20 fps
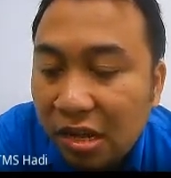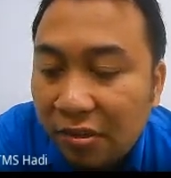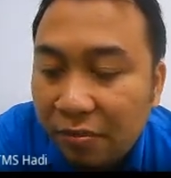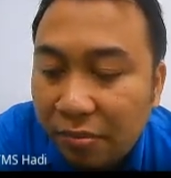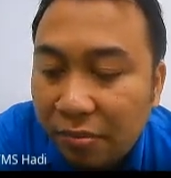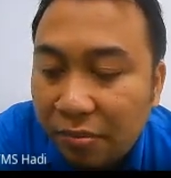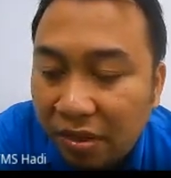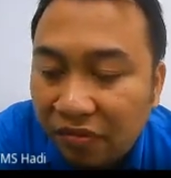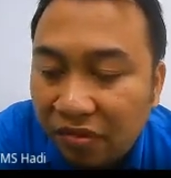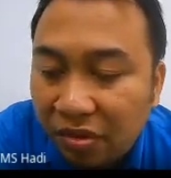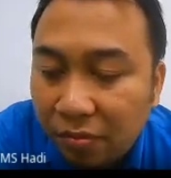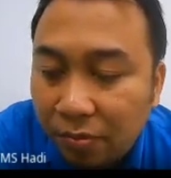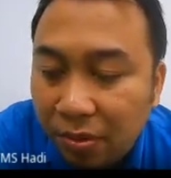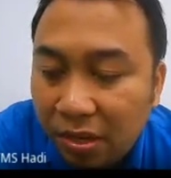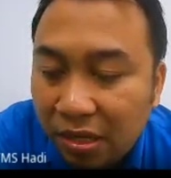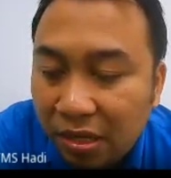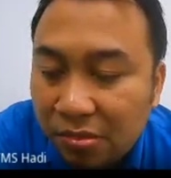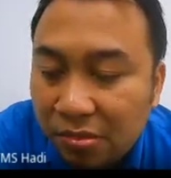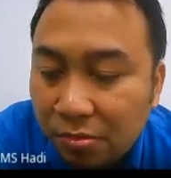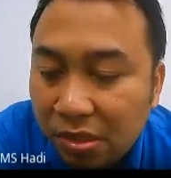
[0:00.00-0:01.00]
private
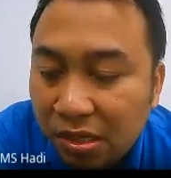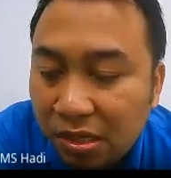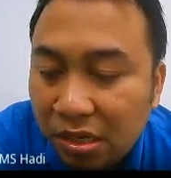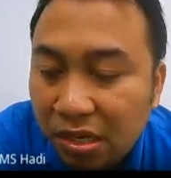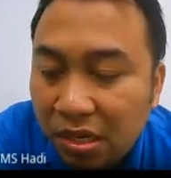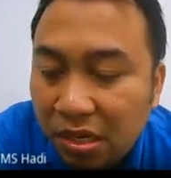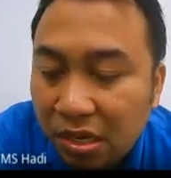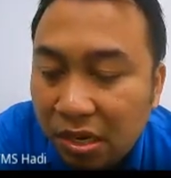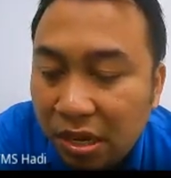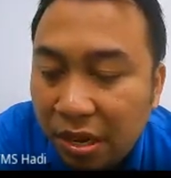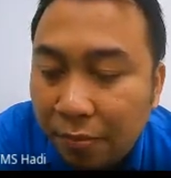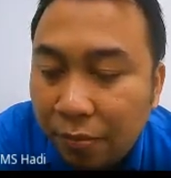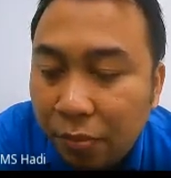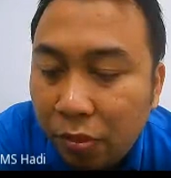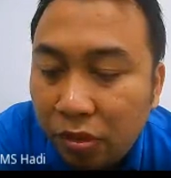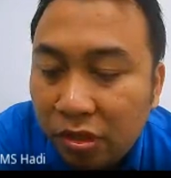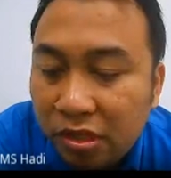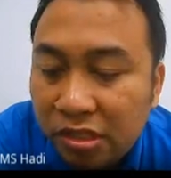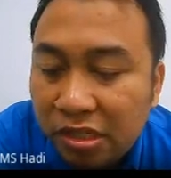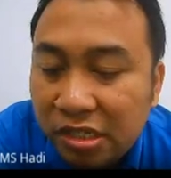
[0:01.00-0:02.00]
placement,
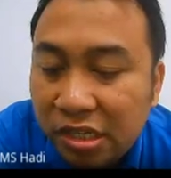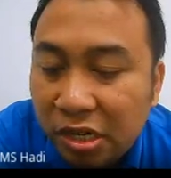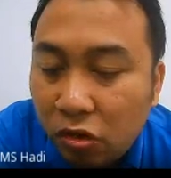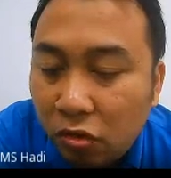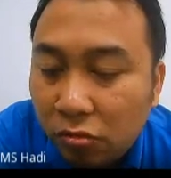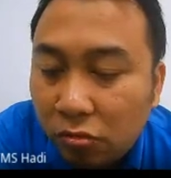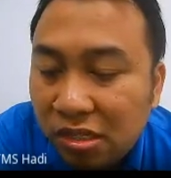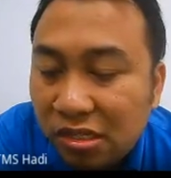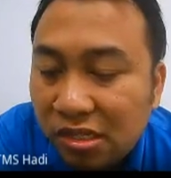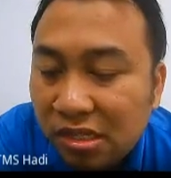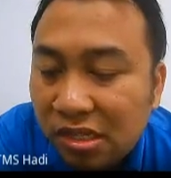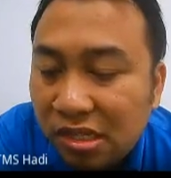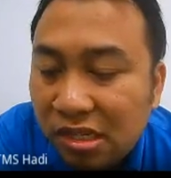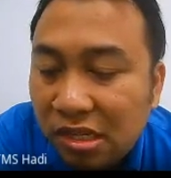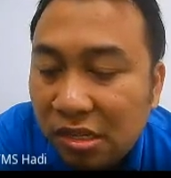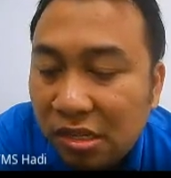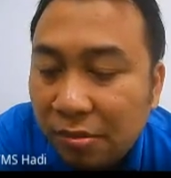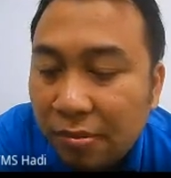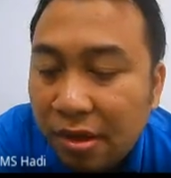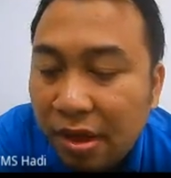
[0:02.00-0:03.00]
employee share option
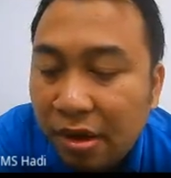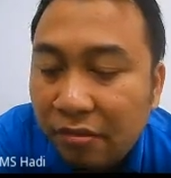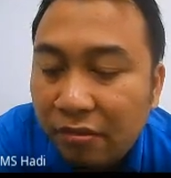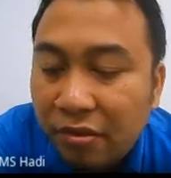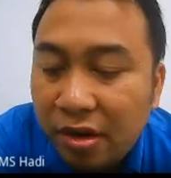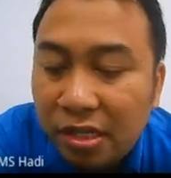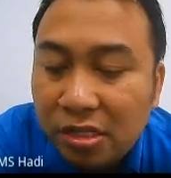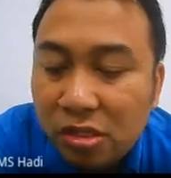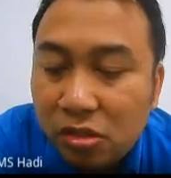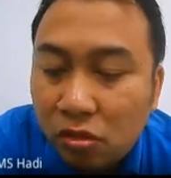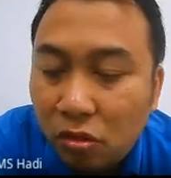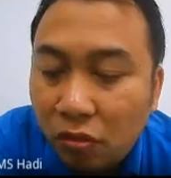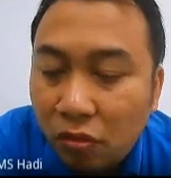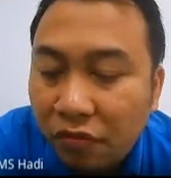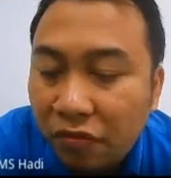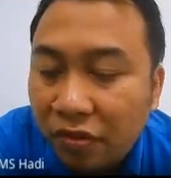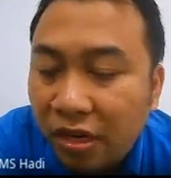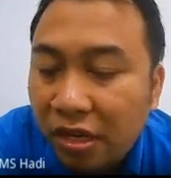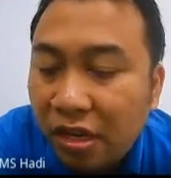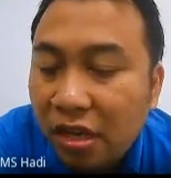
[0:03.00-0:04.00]
scheme, and rights
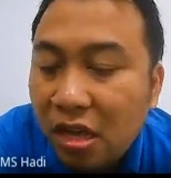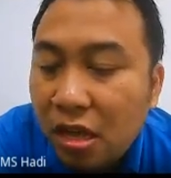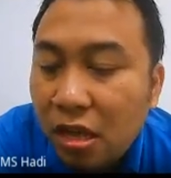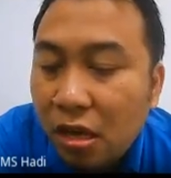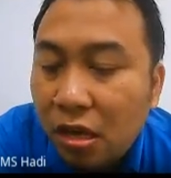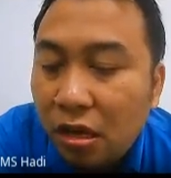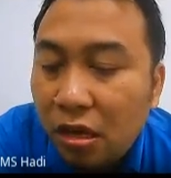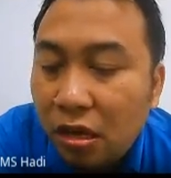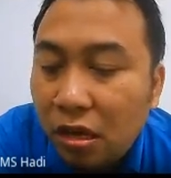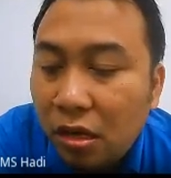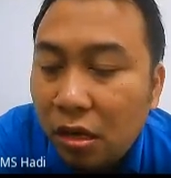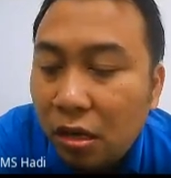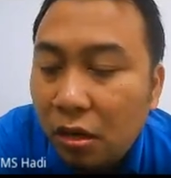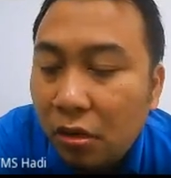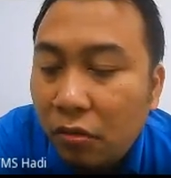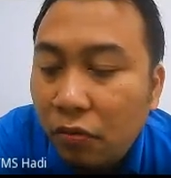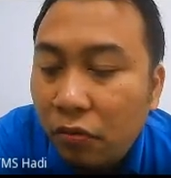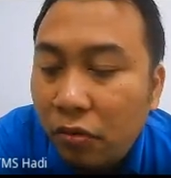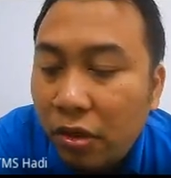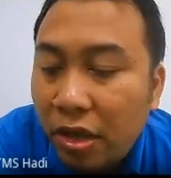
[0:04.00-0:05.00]
offering.
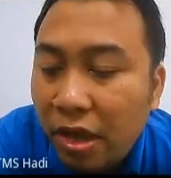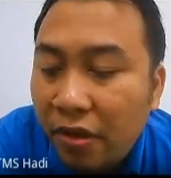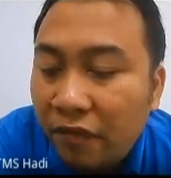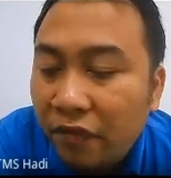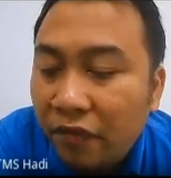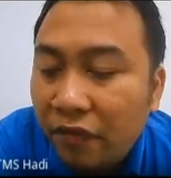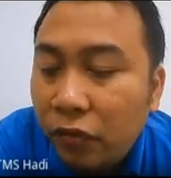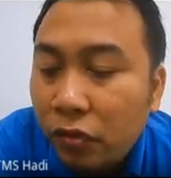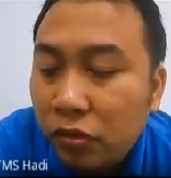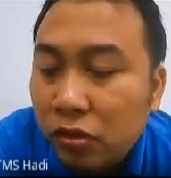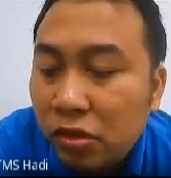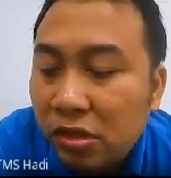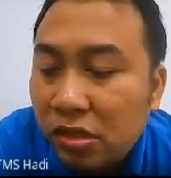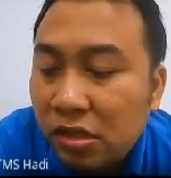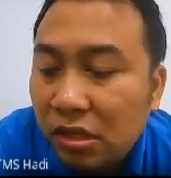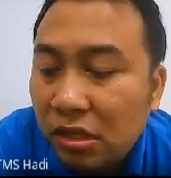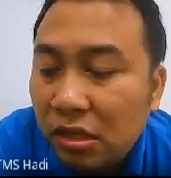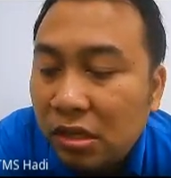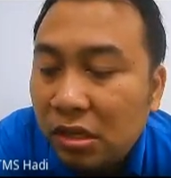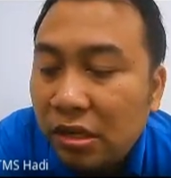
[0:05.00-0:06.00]
We have those
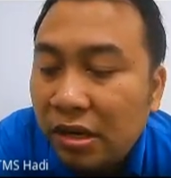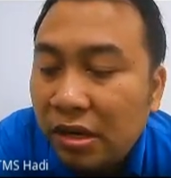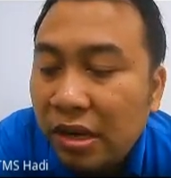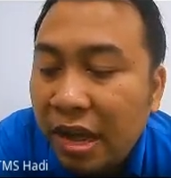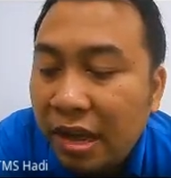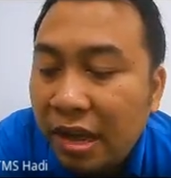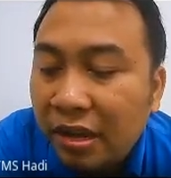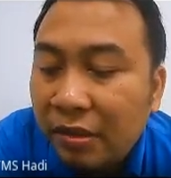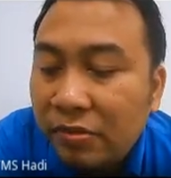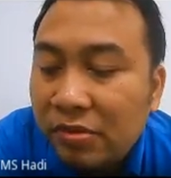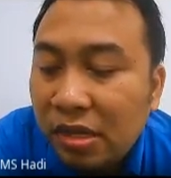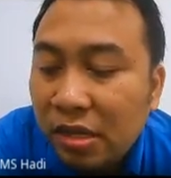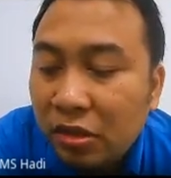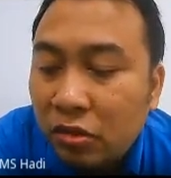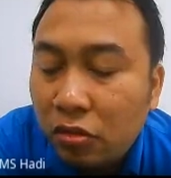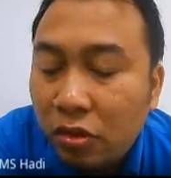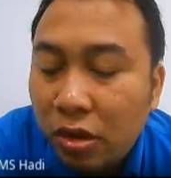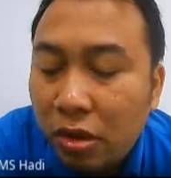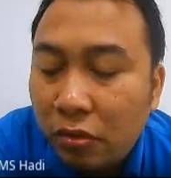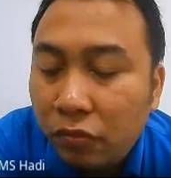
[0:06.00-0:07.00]
diagrams
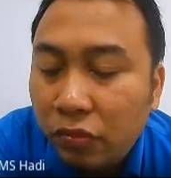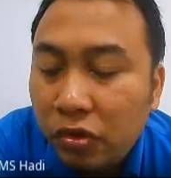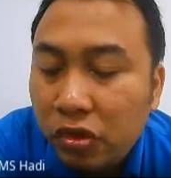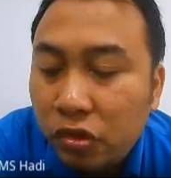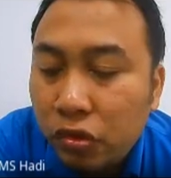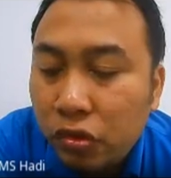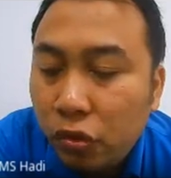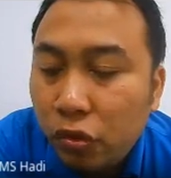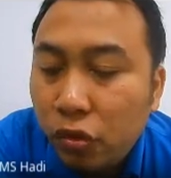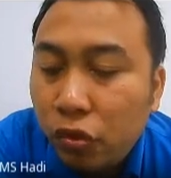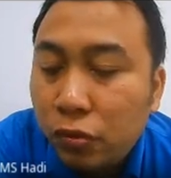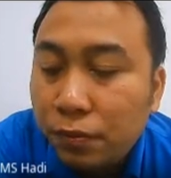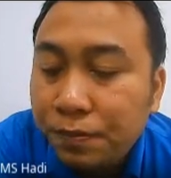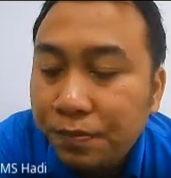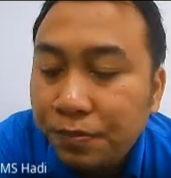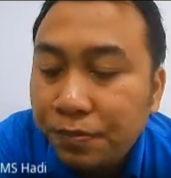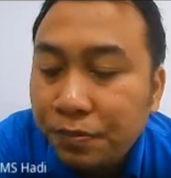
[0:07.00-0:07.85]
later on. I will show you.